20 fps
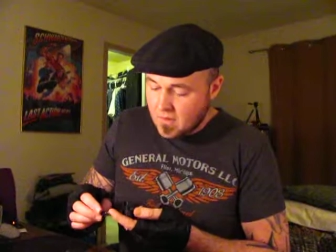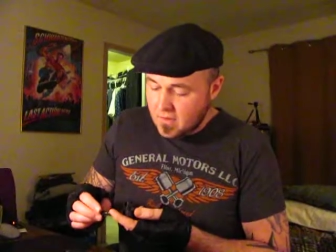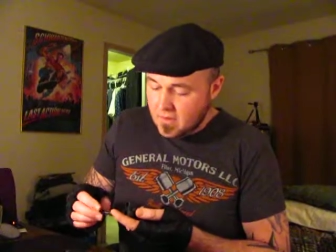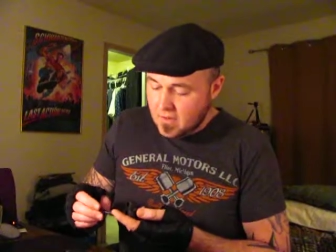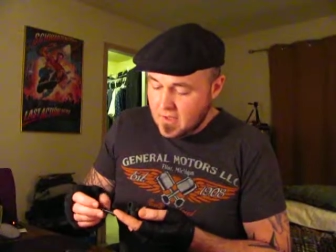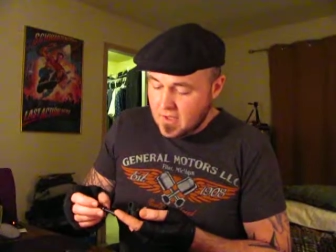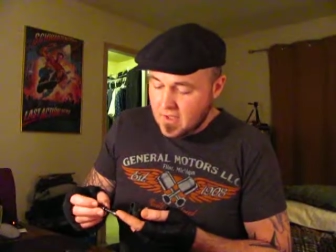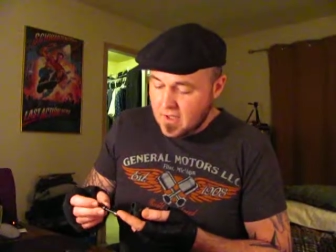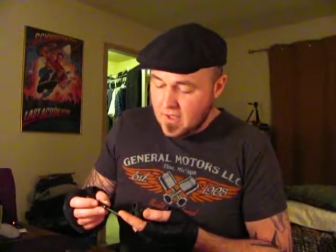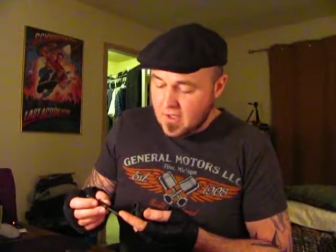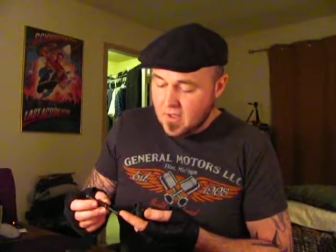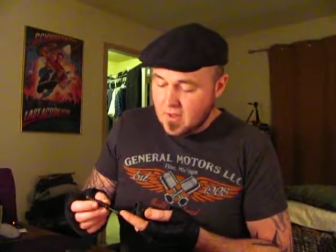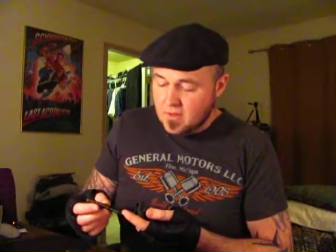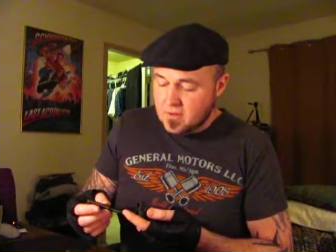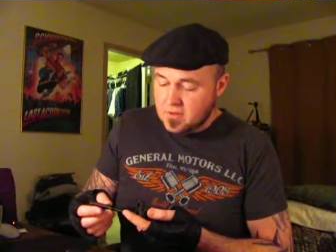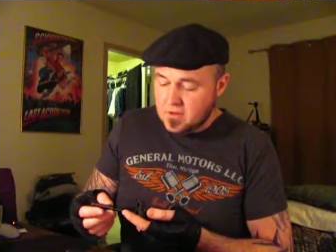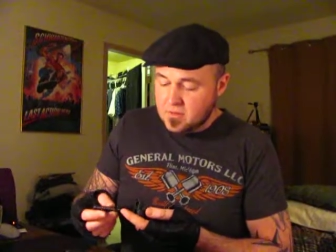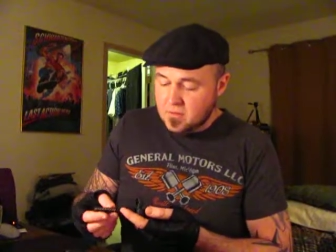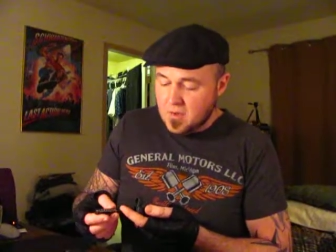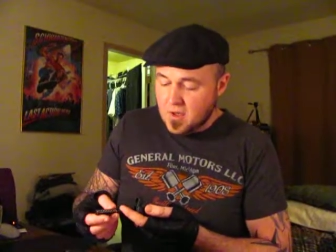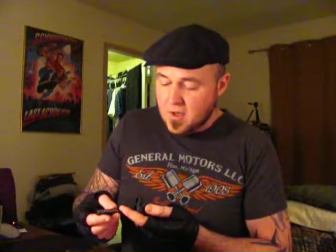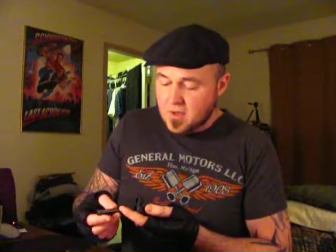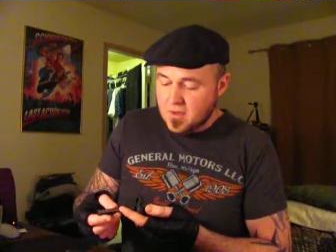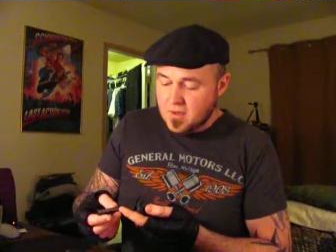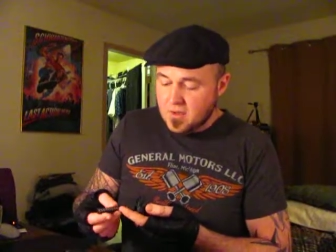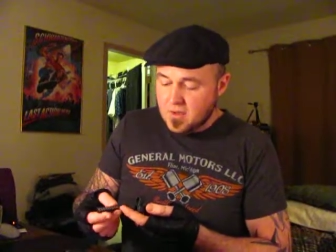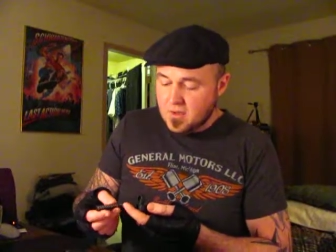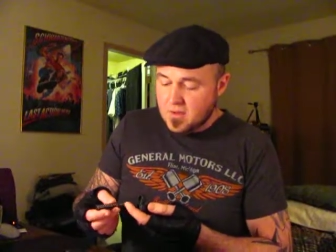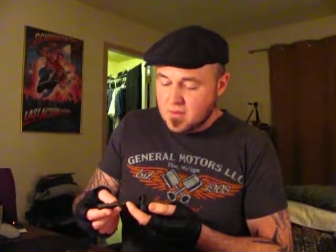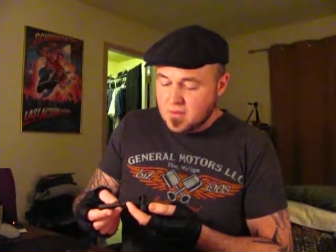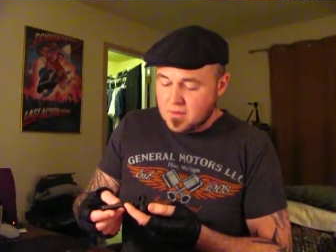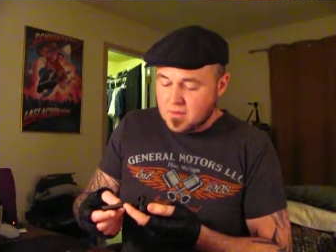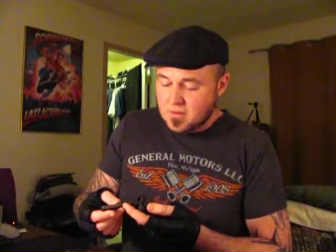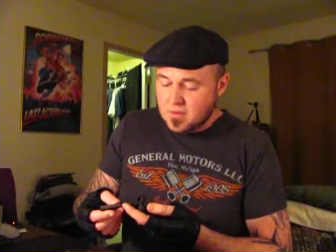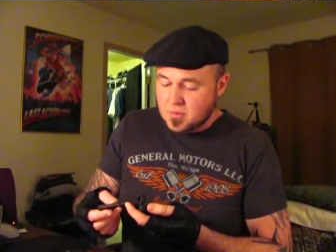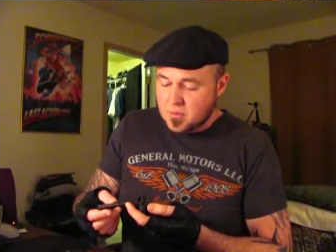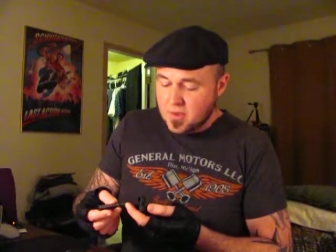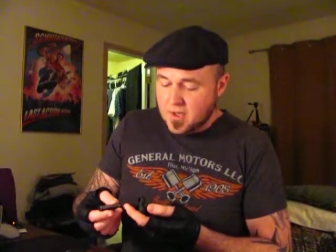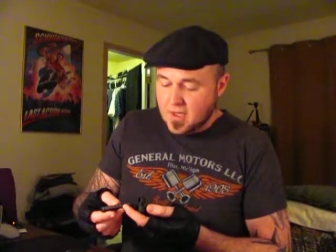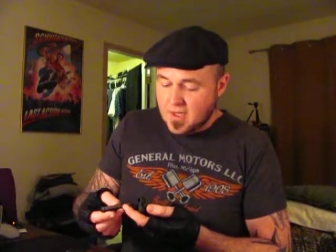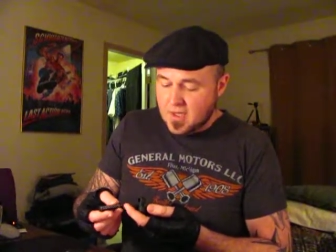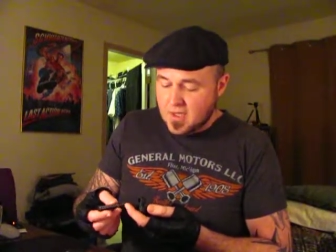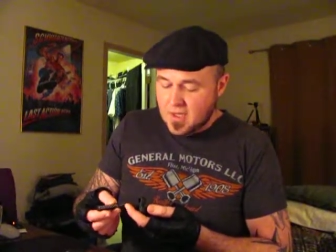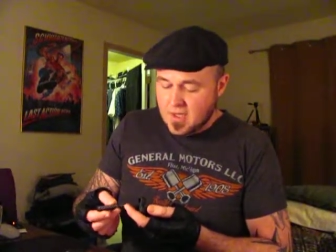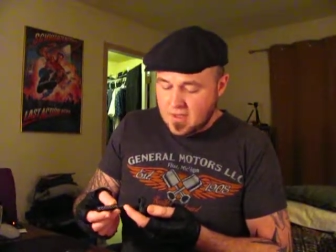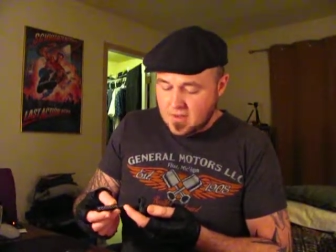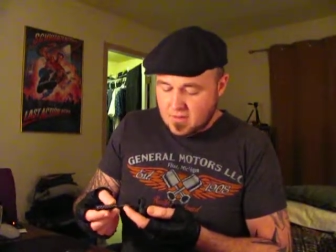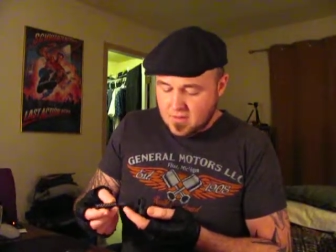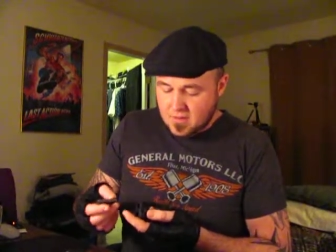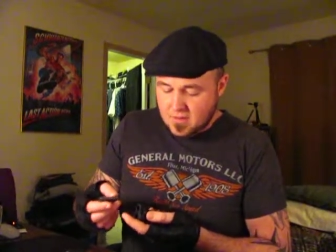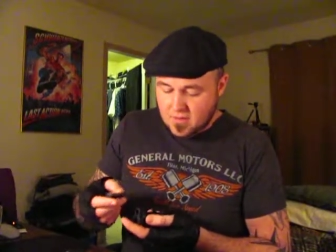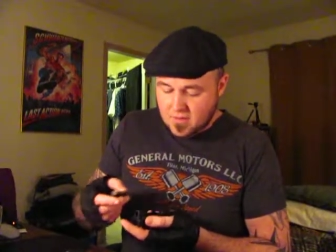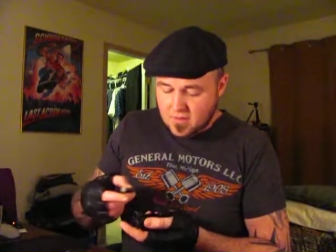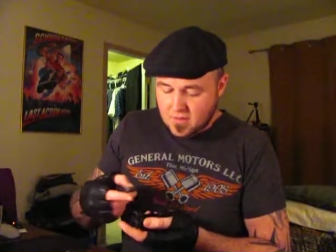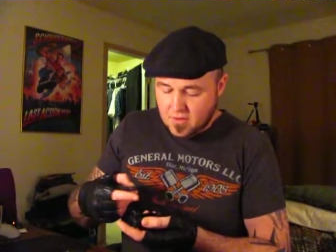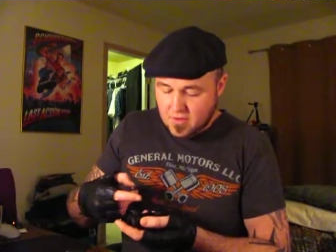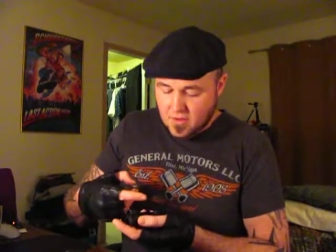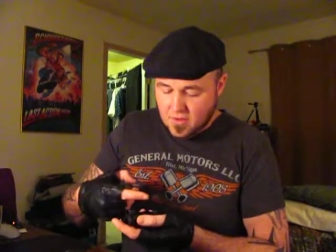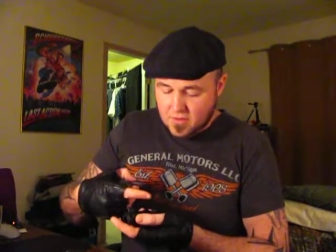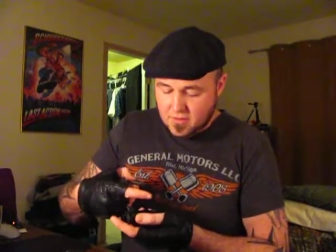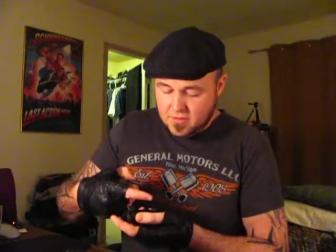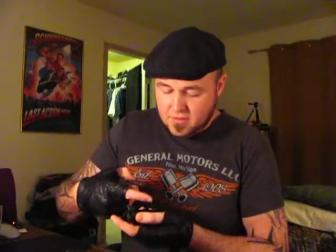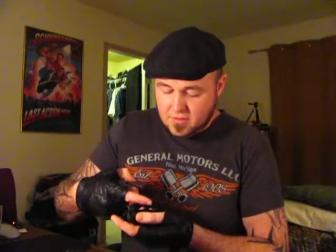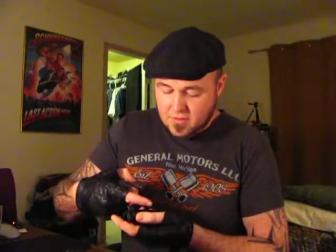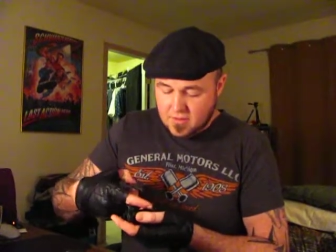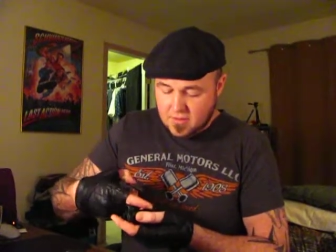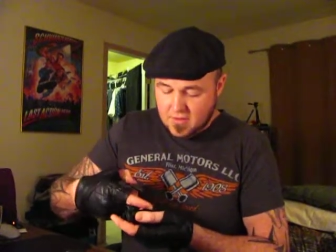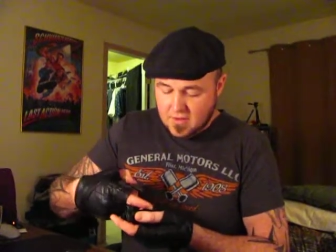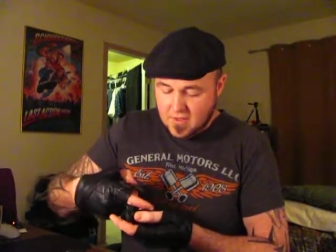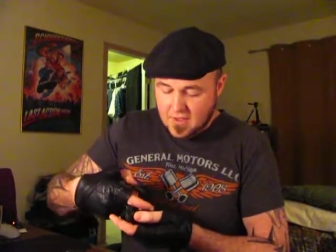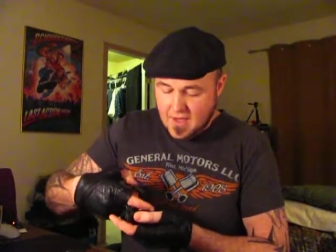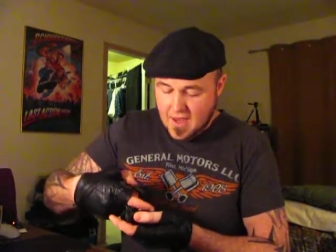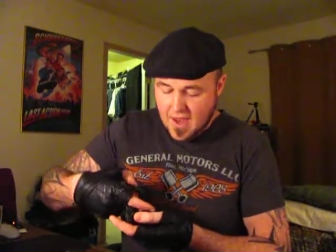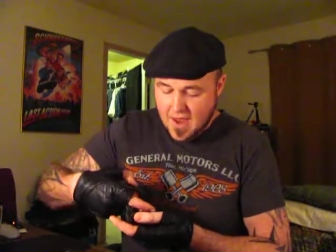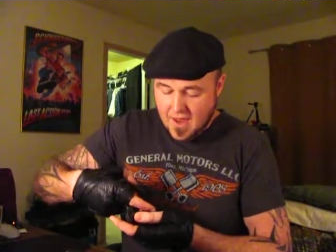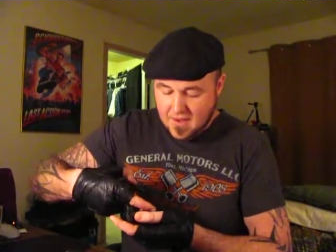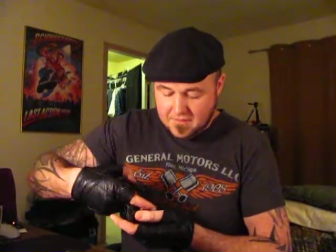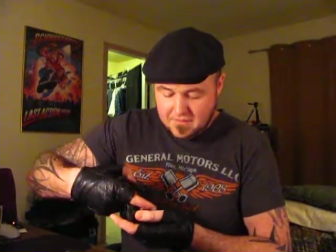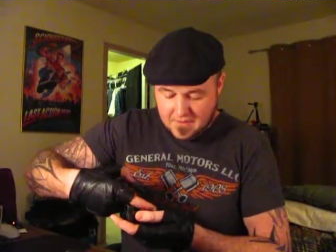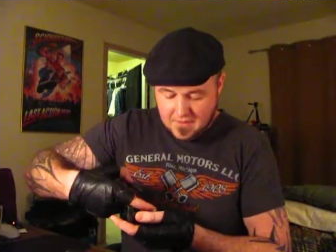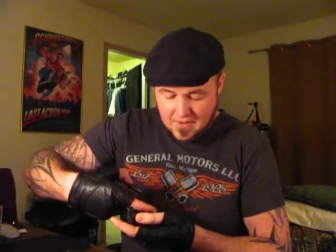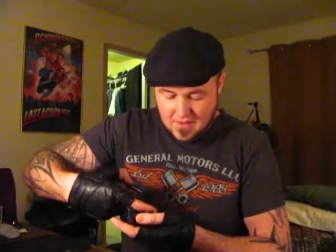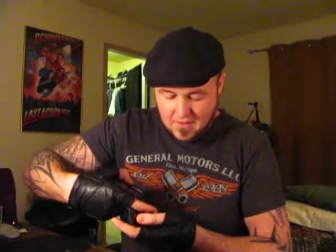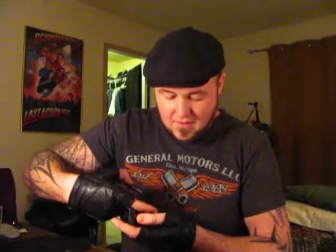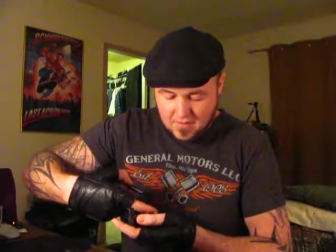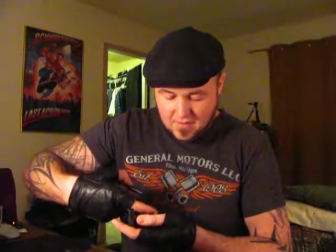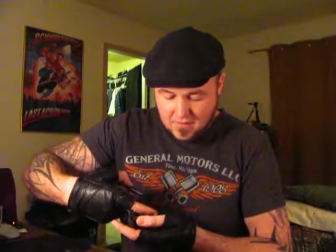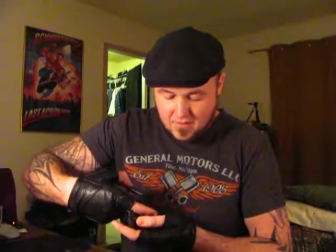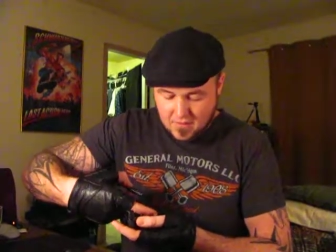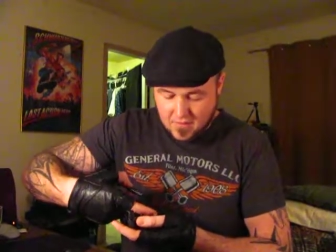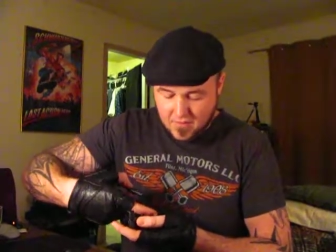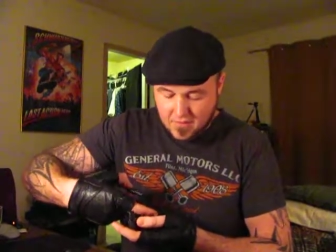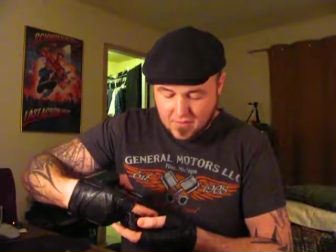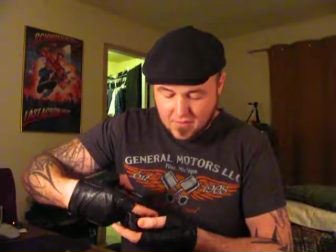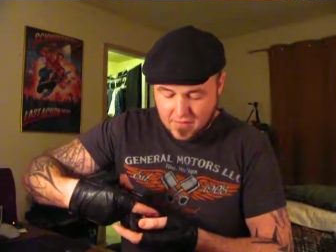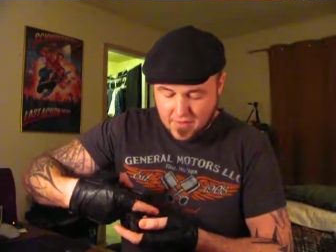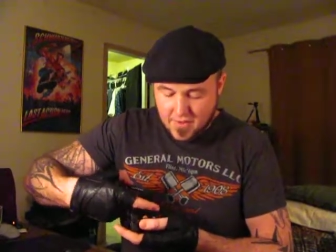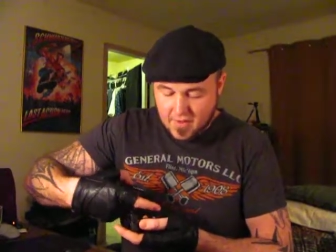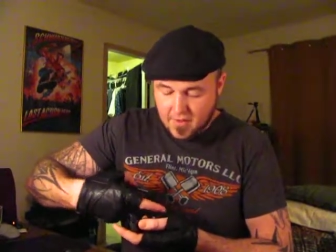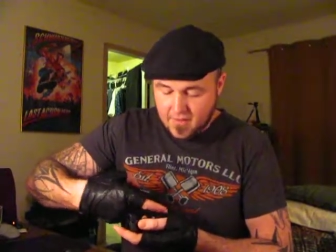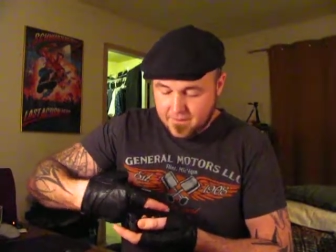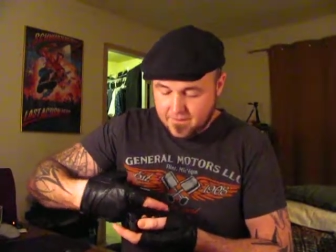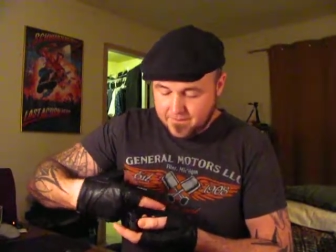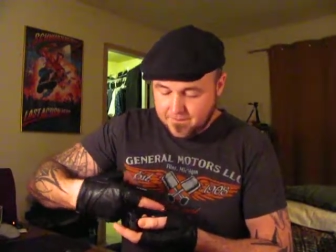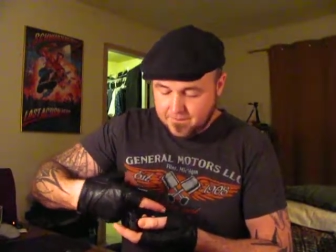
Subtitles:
the smaller spring end goes to the aft end or the rear,